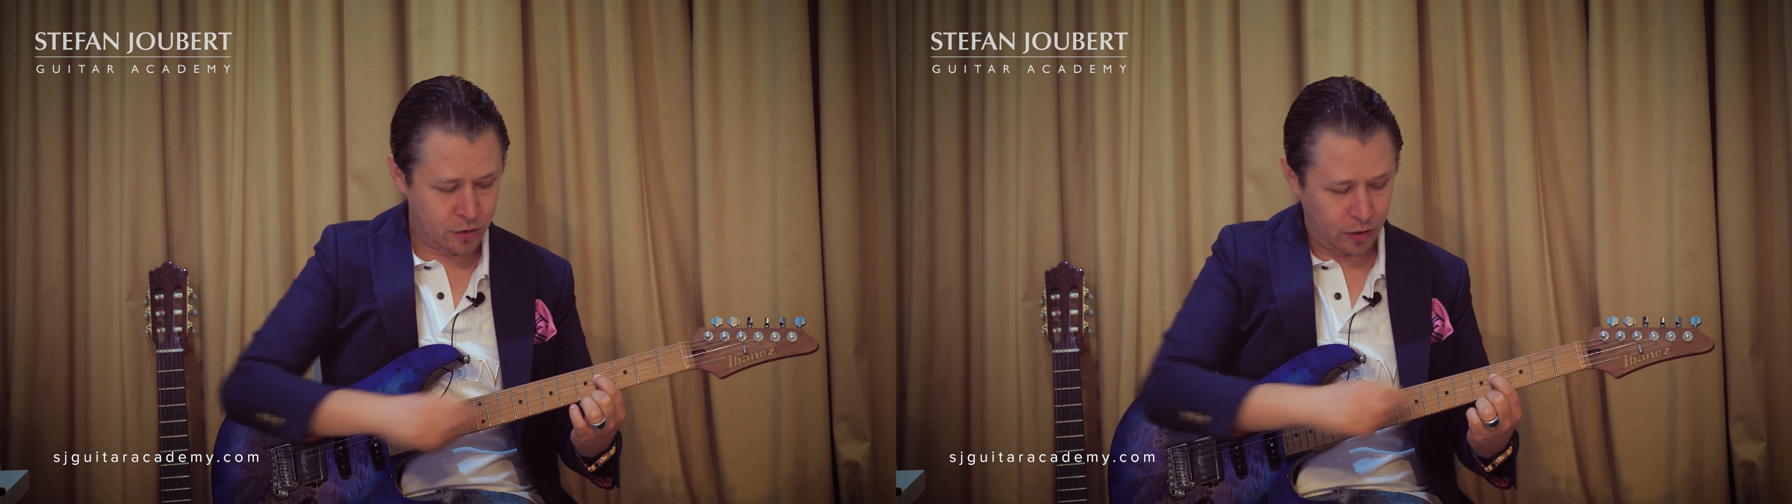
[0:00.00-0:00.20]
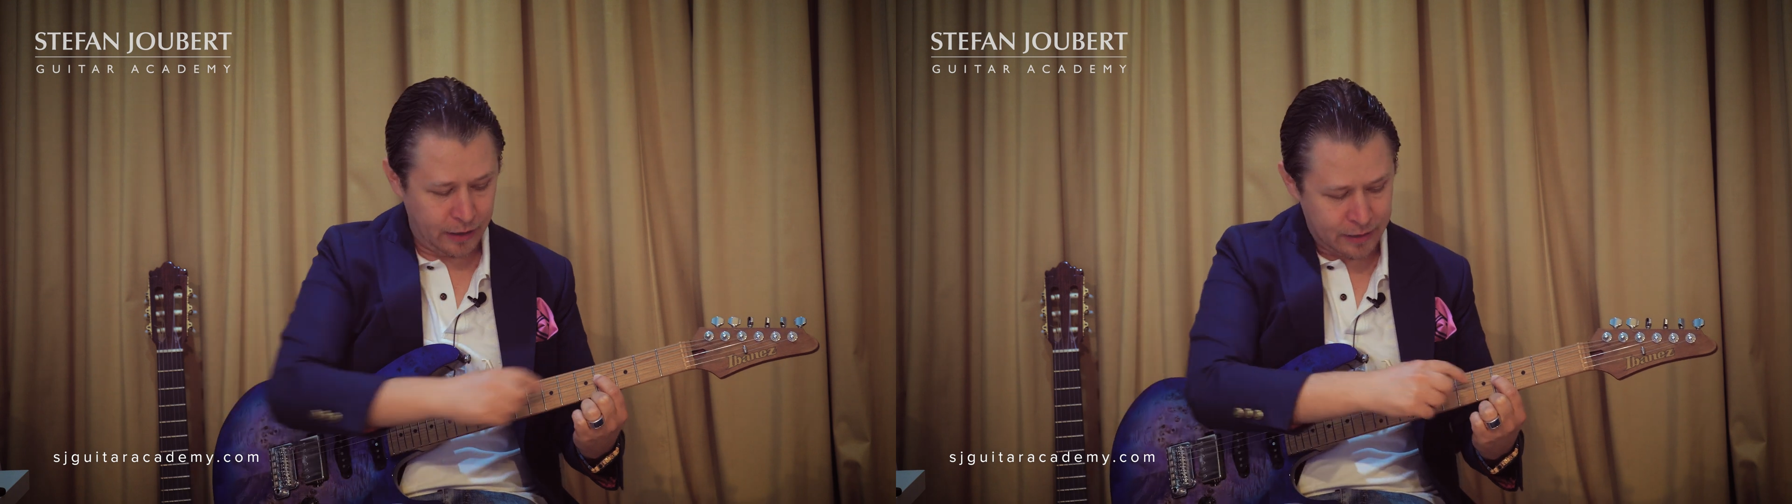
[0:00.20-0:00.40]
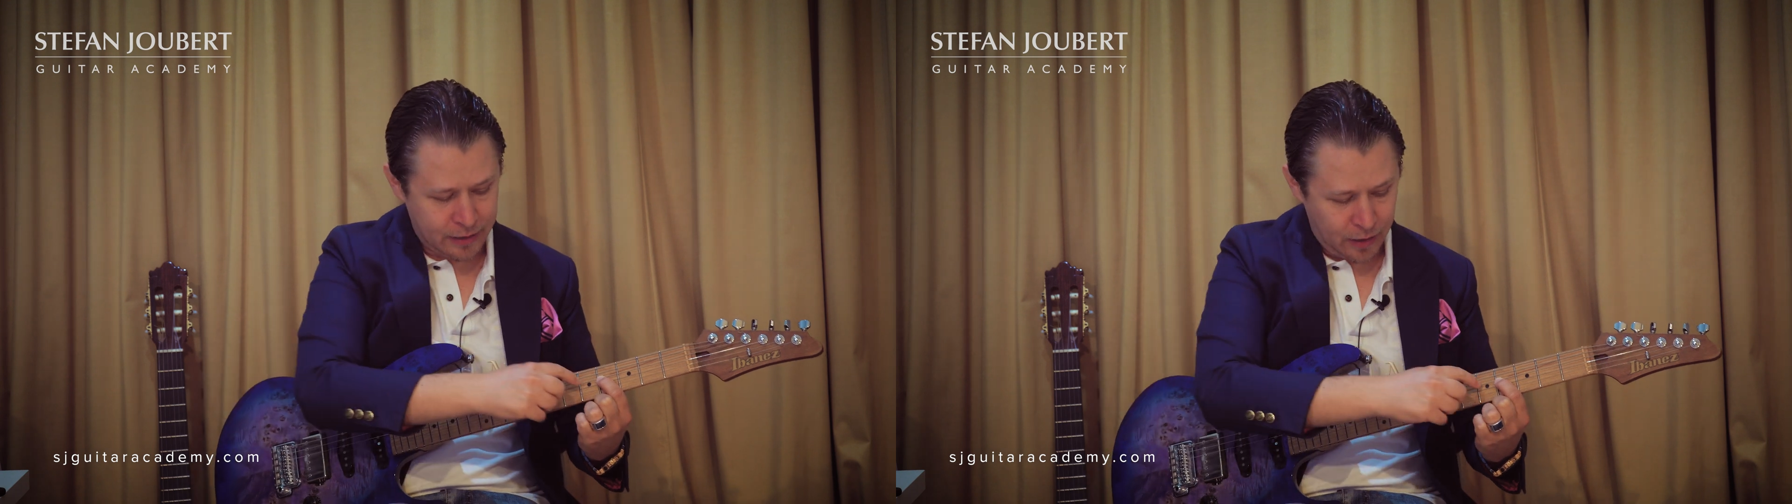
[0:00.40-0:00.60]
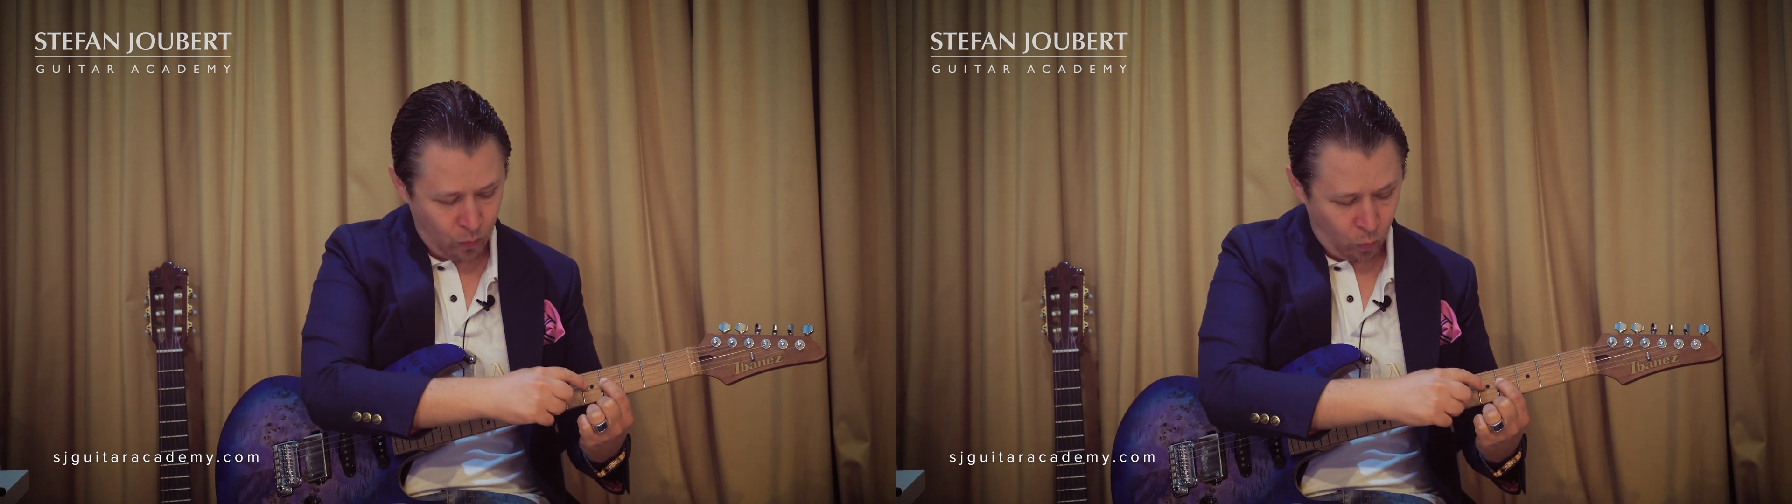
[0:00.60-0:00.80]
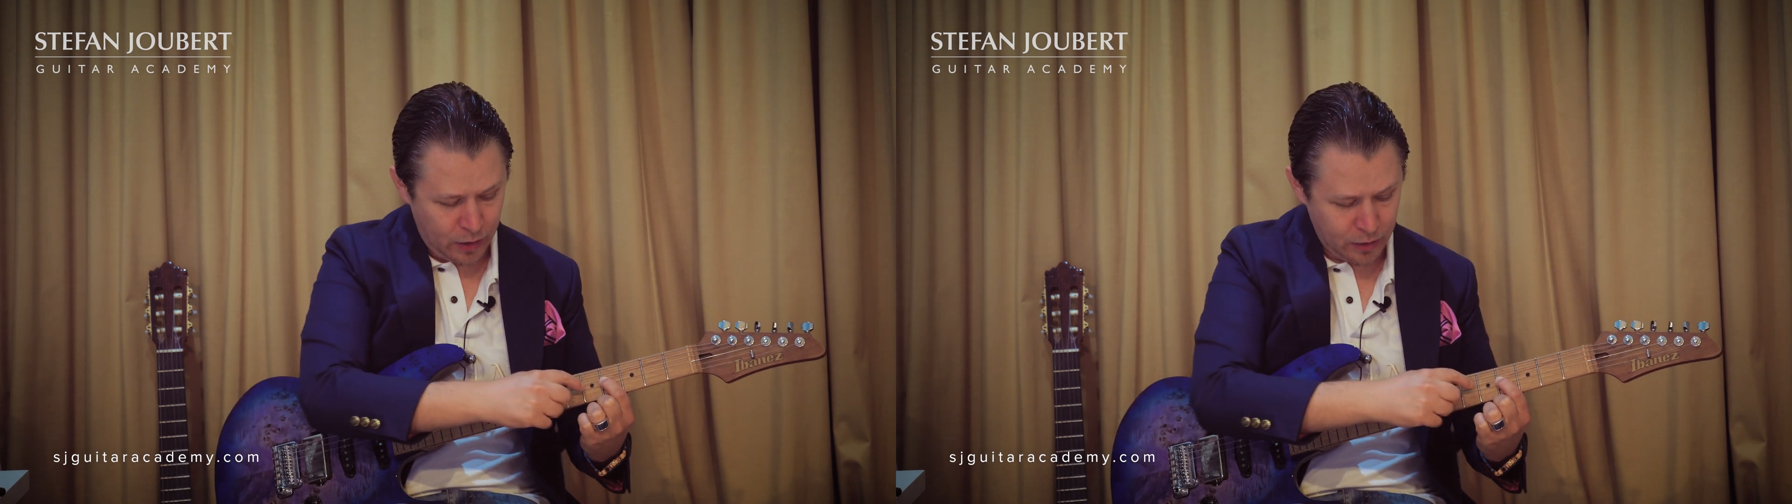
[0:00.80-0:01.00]
So let's see,
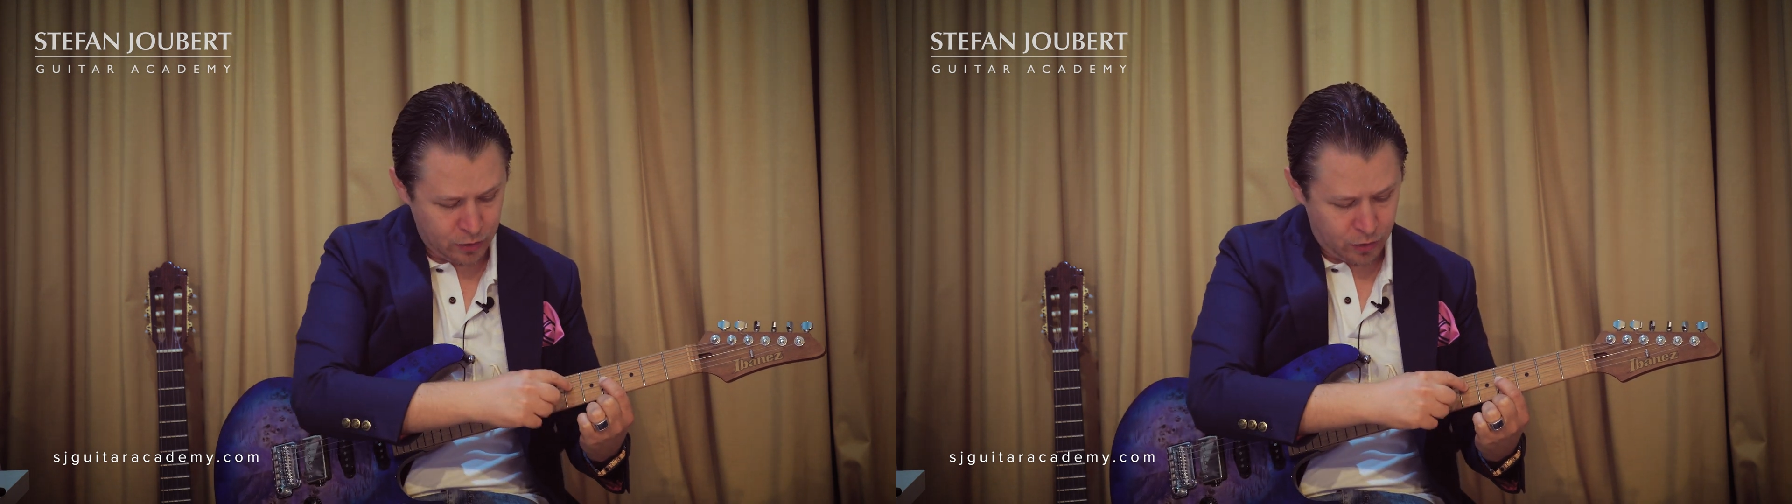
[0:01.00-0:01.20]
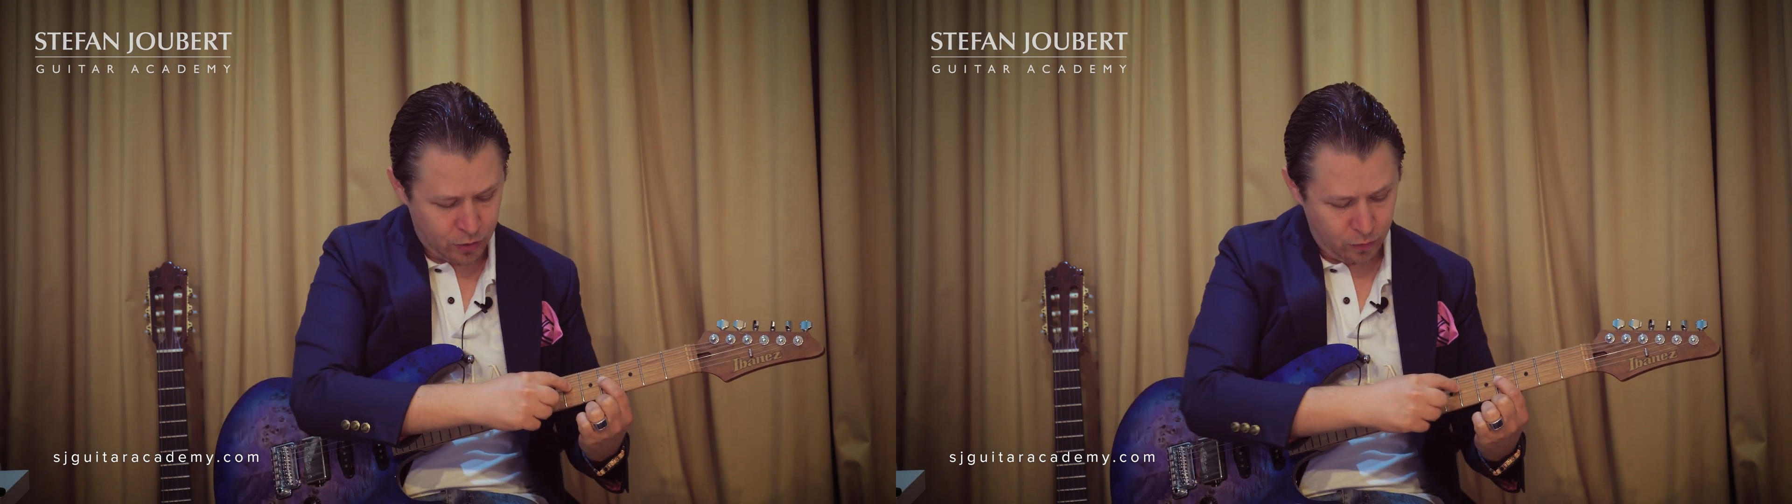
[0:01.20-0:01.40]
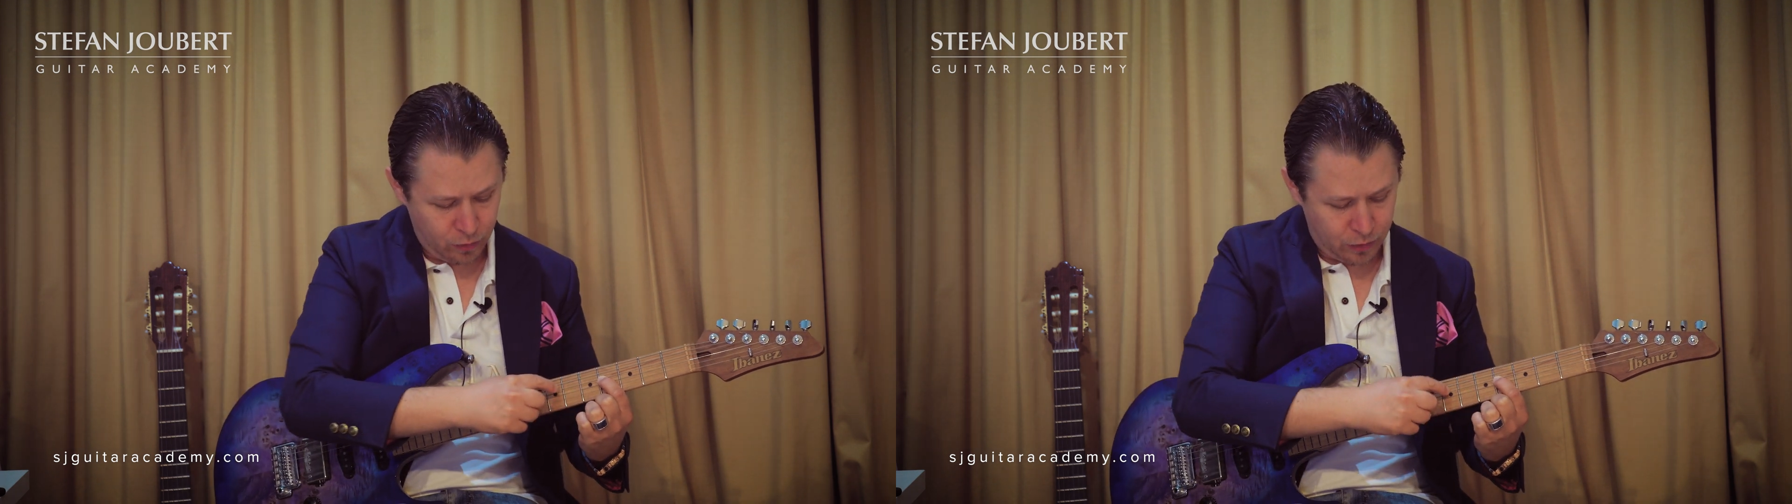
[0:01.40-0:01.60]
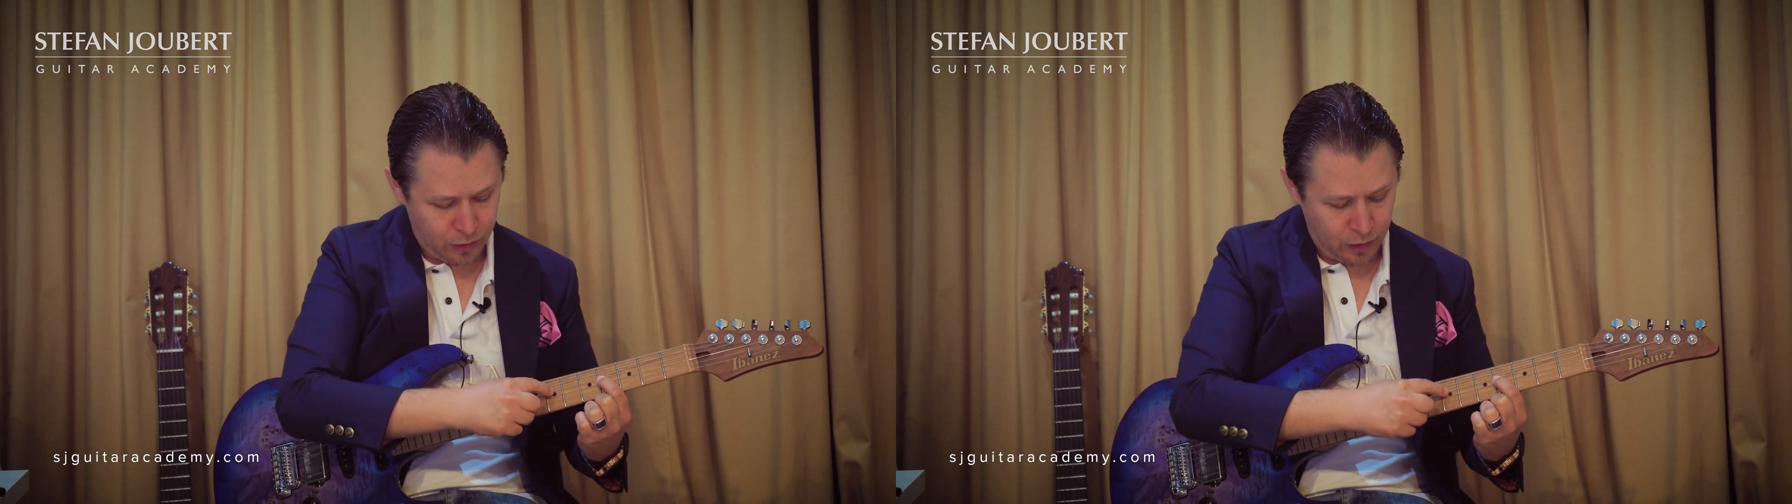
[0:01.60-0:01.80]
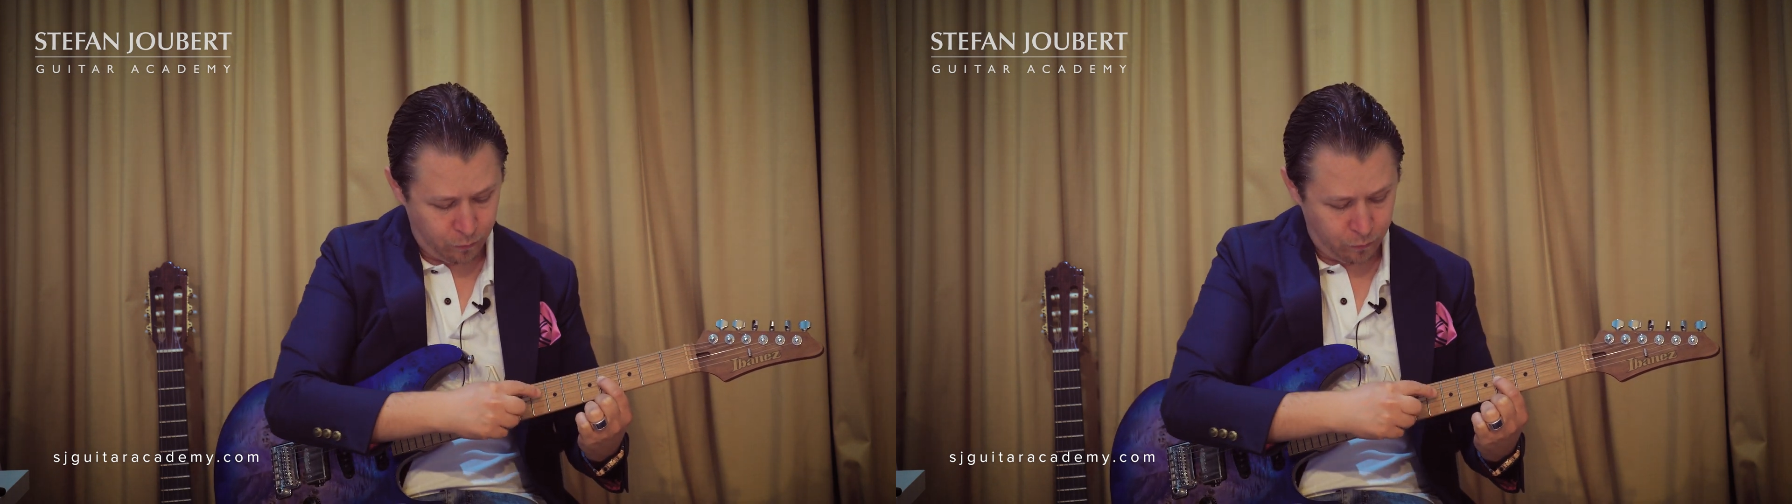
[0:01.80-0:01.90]
1, 2, 3,